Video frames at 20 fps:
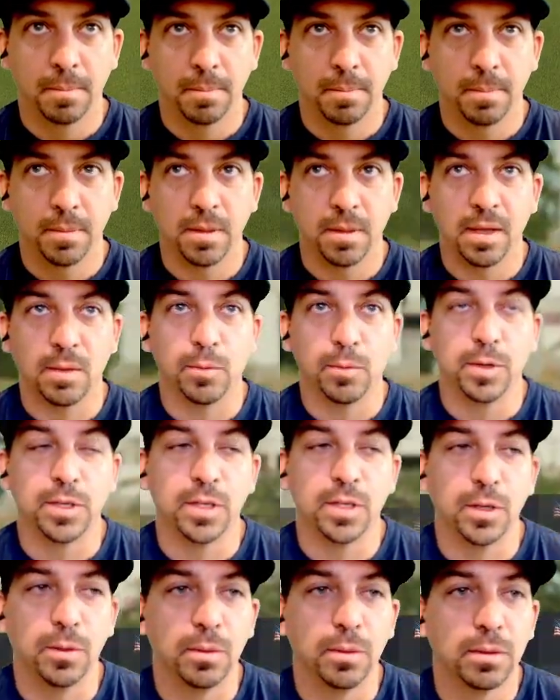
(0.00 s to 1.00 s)
And we
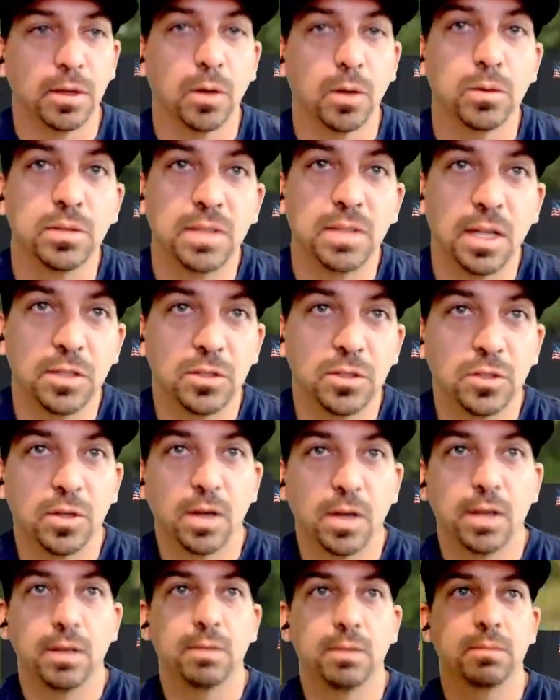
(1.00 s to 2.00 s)
do. It goes dead
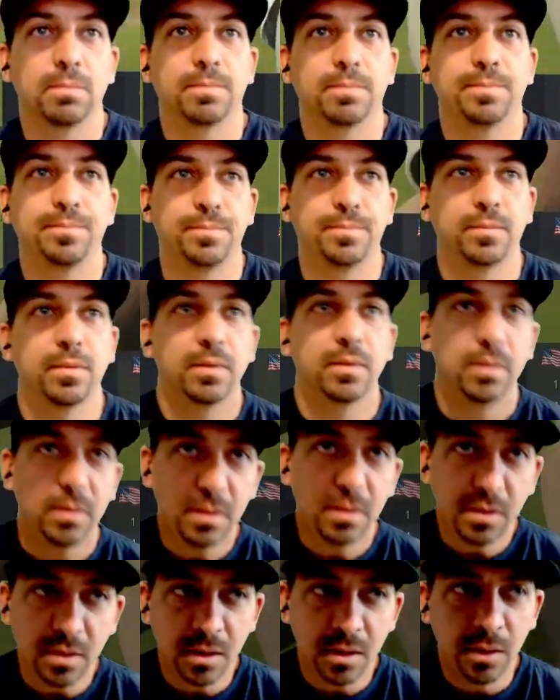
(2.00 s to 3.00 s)
straight.
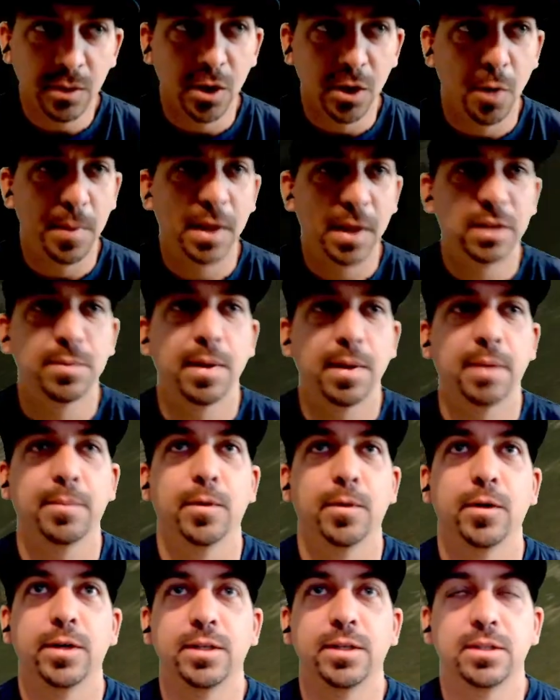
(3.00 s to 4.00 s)
There we go. Back-to-back
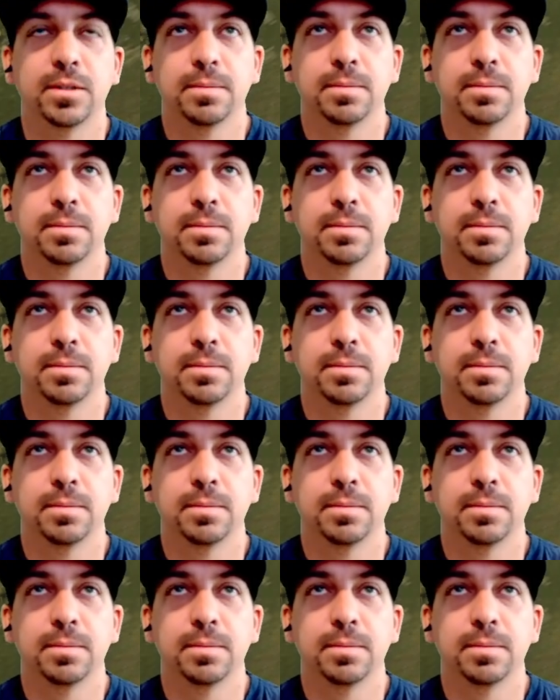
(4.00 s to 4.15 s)
birdies.